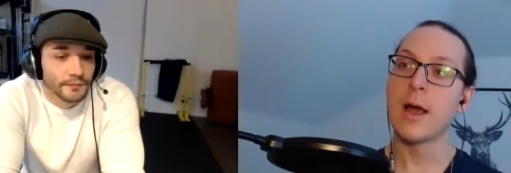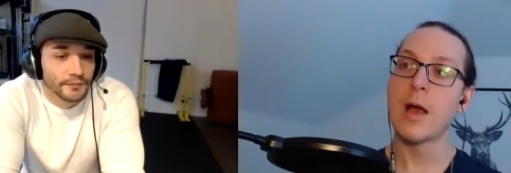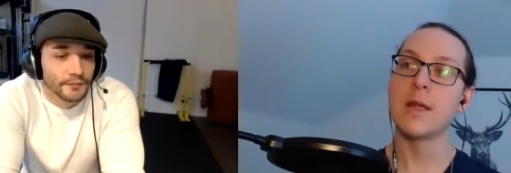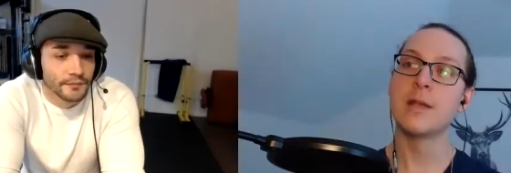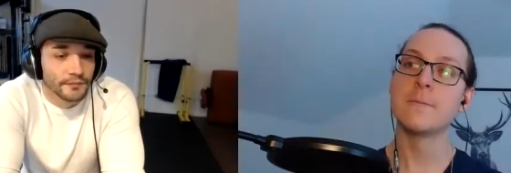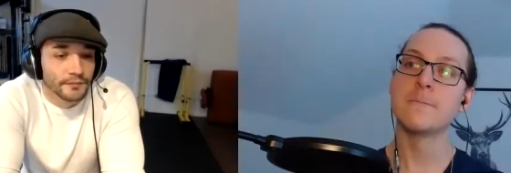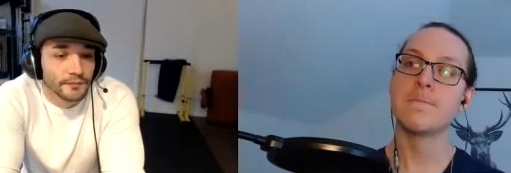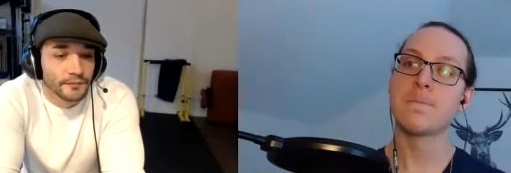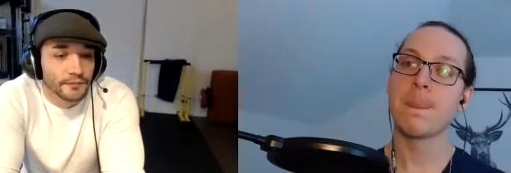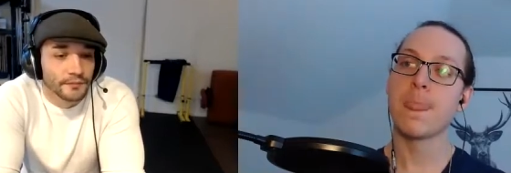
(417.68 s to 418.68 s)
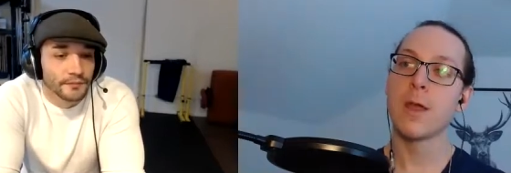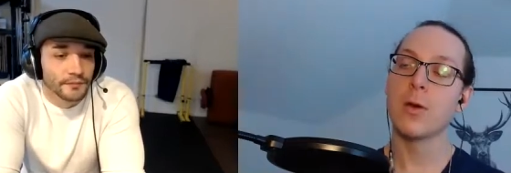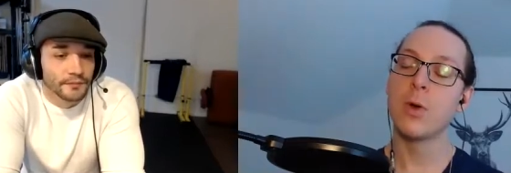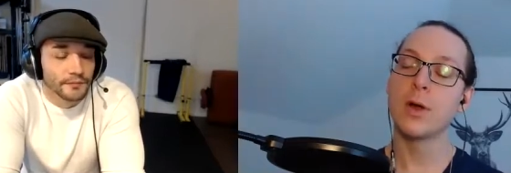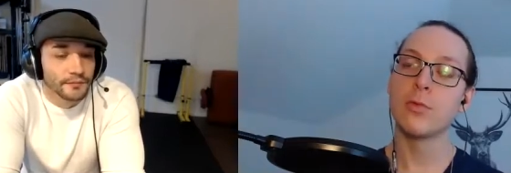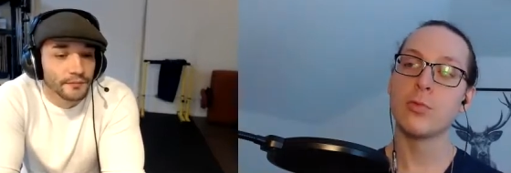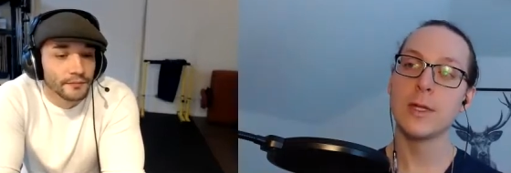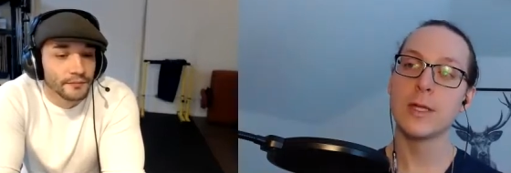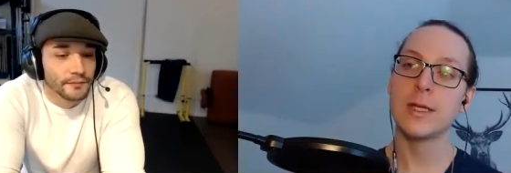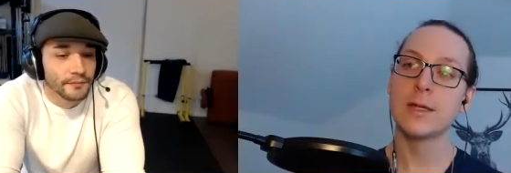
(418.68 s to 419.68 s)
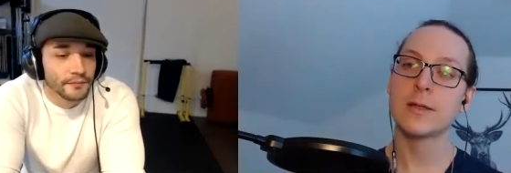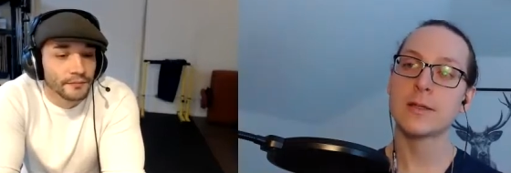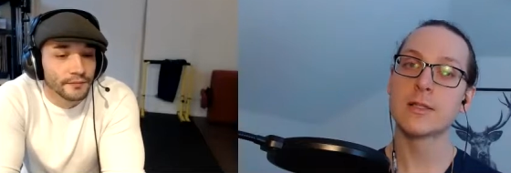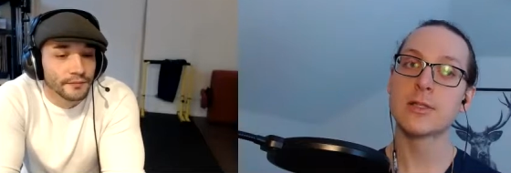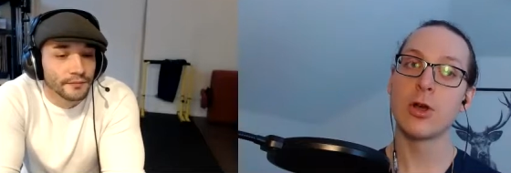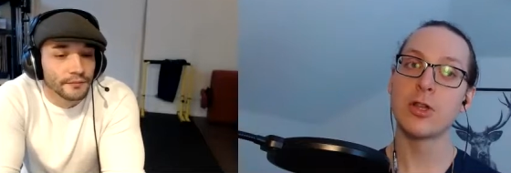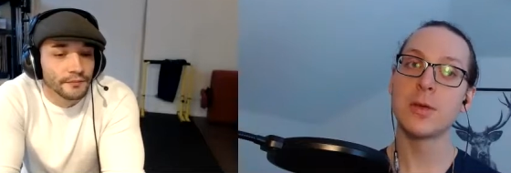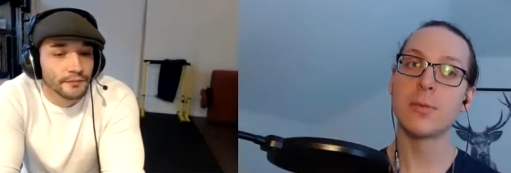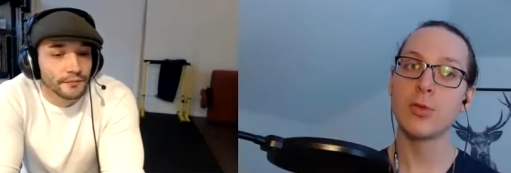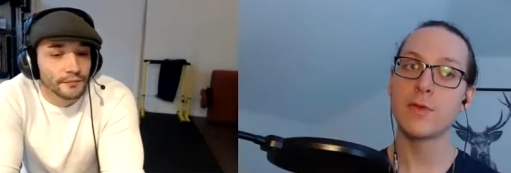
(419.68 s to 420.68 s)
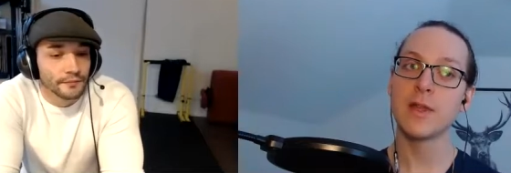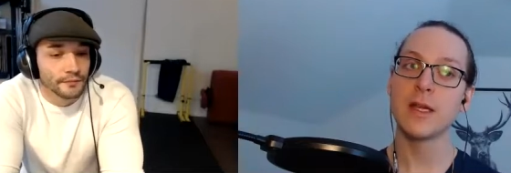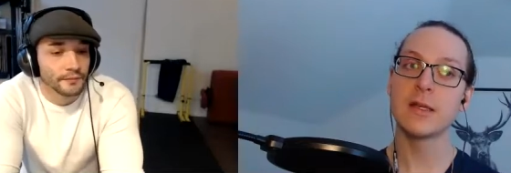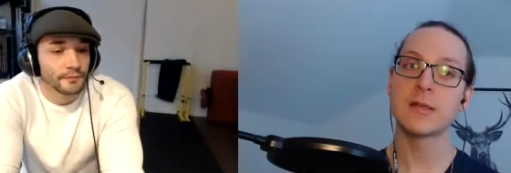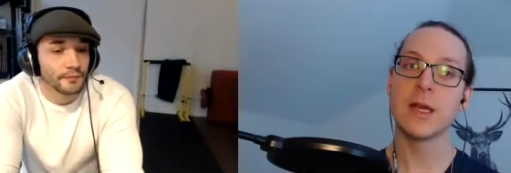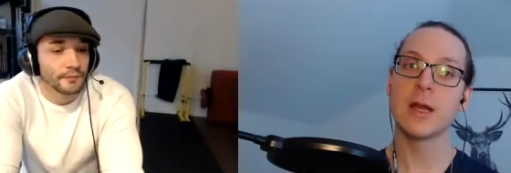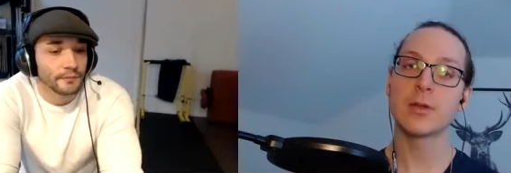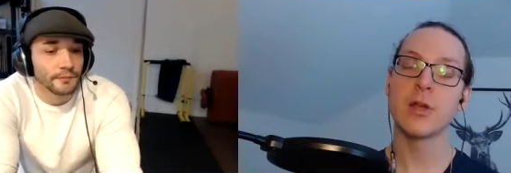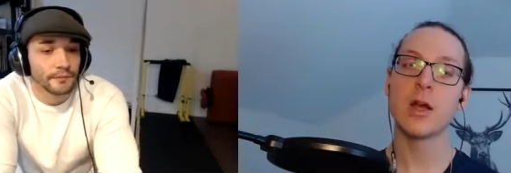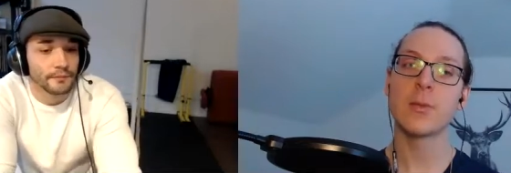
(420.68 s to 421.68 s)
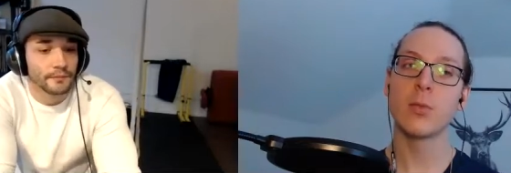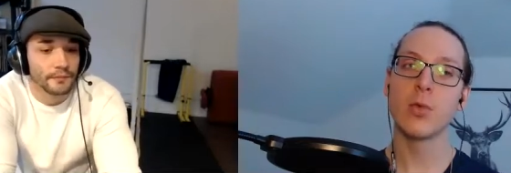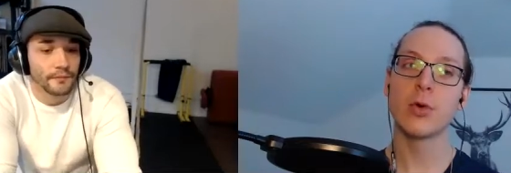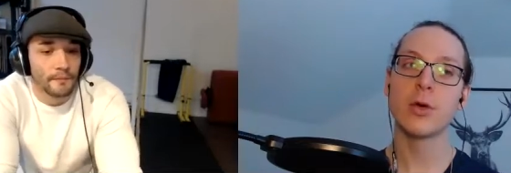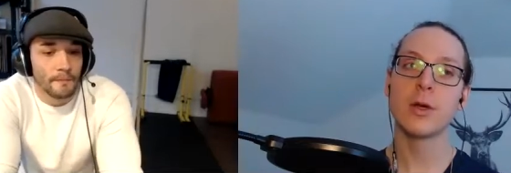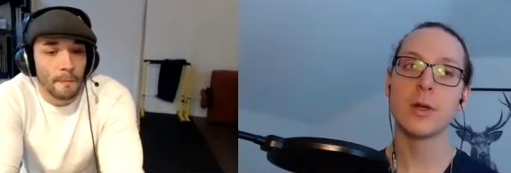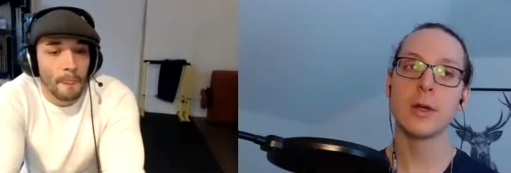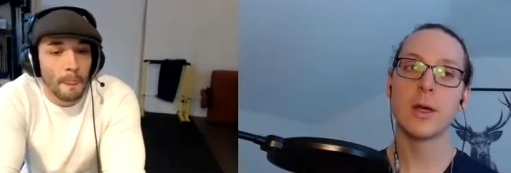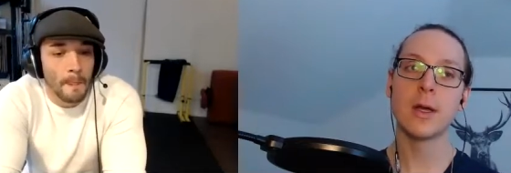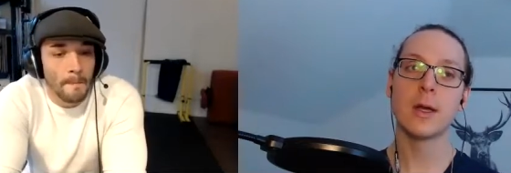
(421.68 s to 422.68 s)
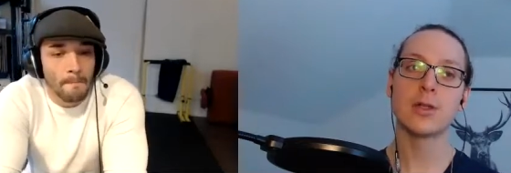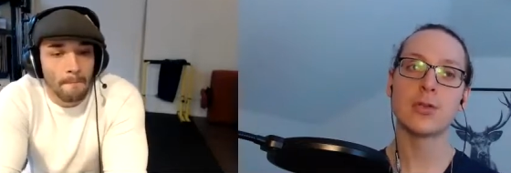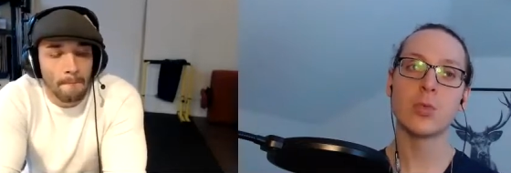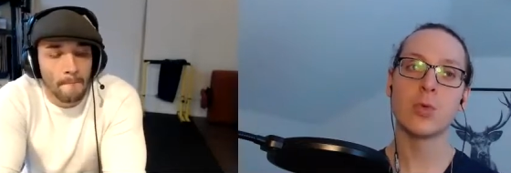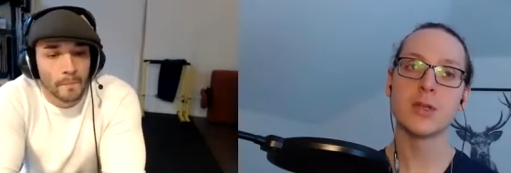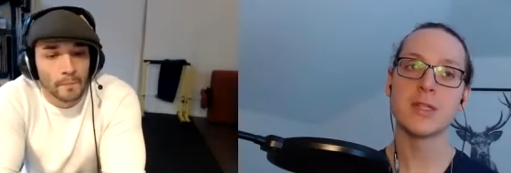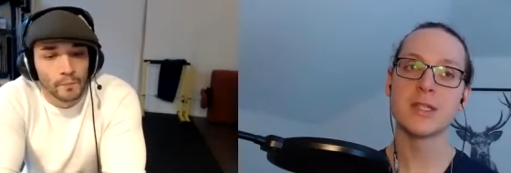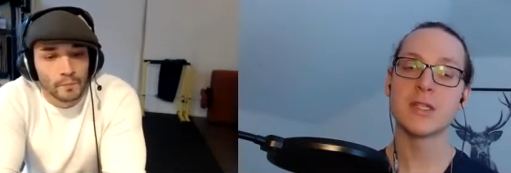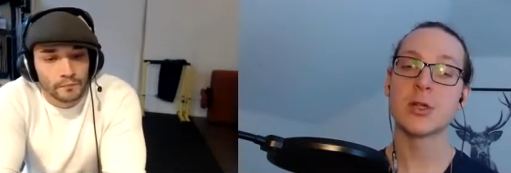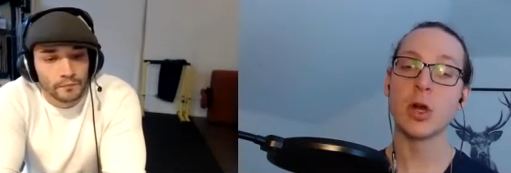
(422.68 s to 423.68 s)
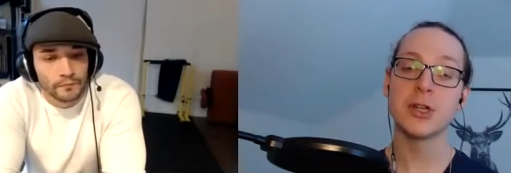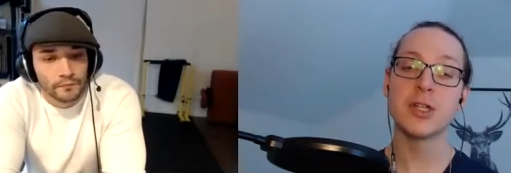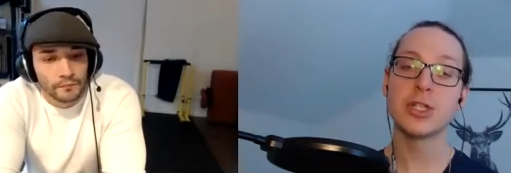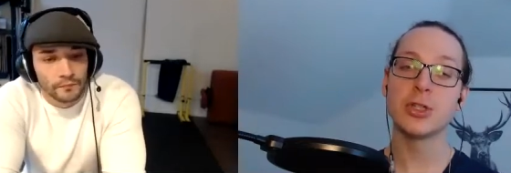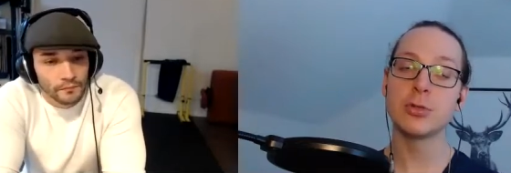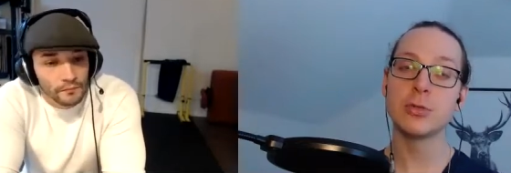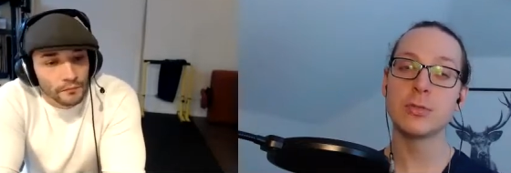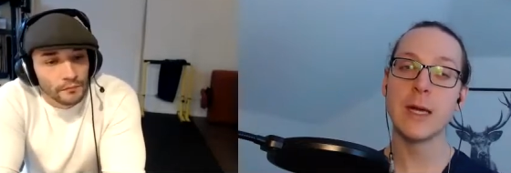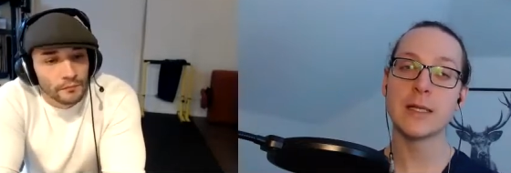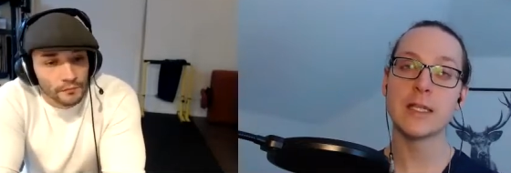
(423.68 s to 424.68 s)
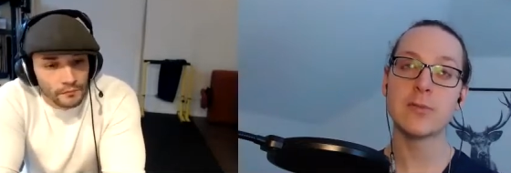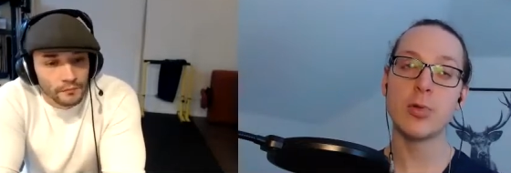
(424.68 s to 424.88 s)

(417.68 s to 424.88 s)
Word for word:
Speaker 1: I mean, what really started to move things, and I'll talk more uh, towards the scar tissue at this